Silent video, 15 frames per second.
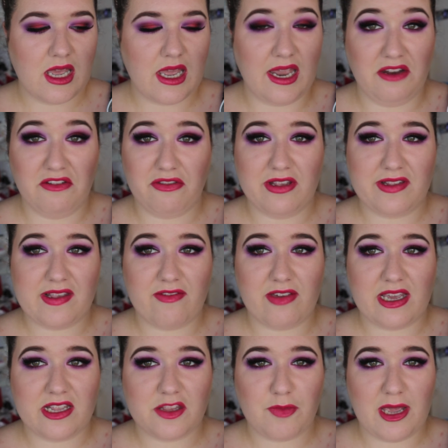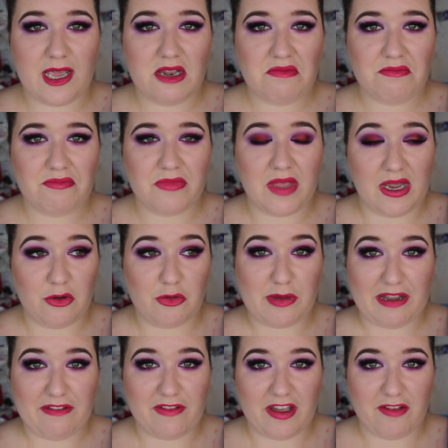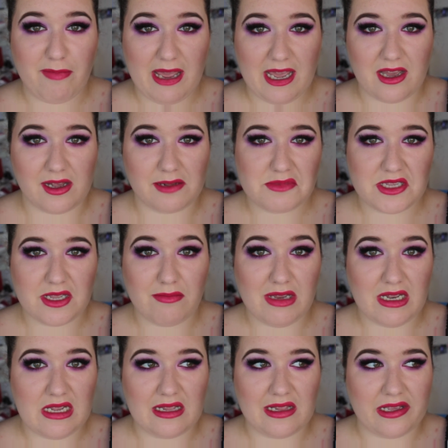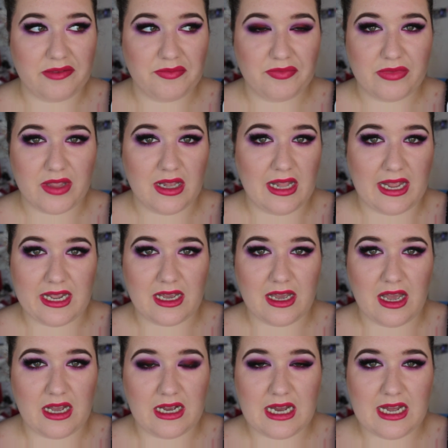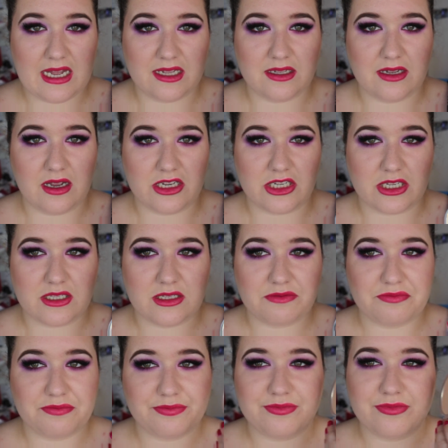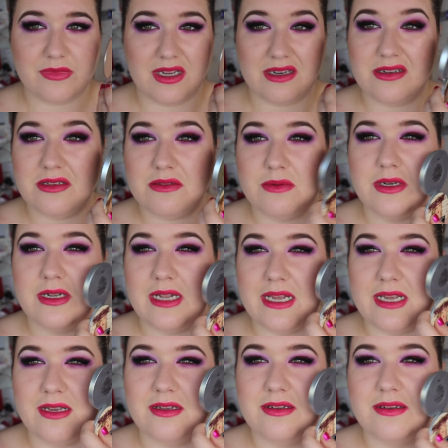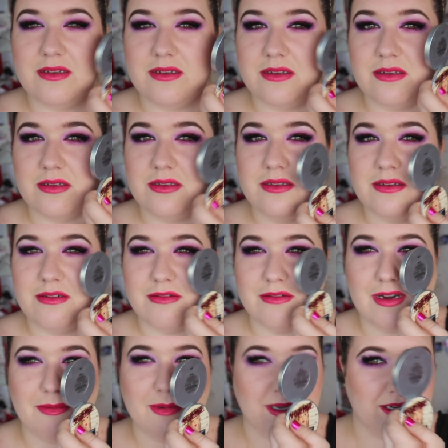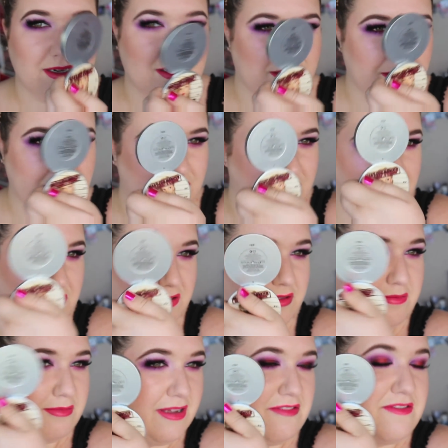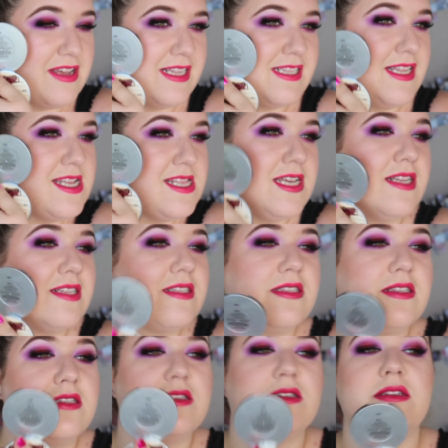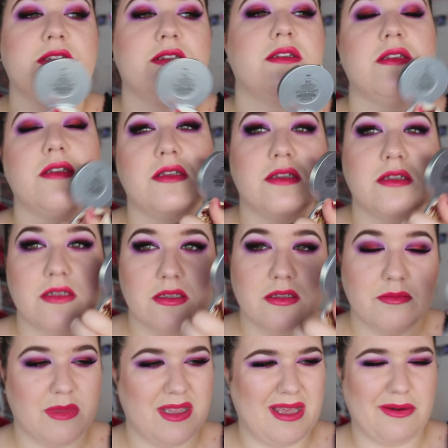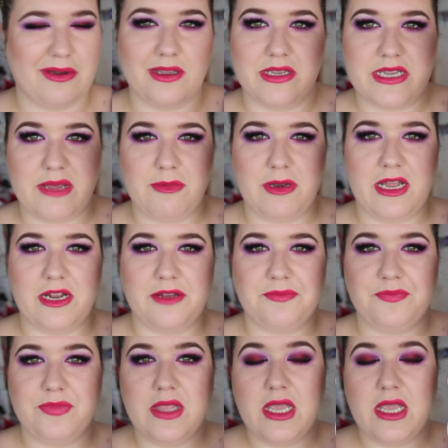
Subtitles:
And if this ever hits pan, I will buy 5 backups immediately. Like, I can't. I just want to like rub it on my face like this, but that will contaminate it.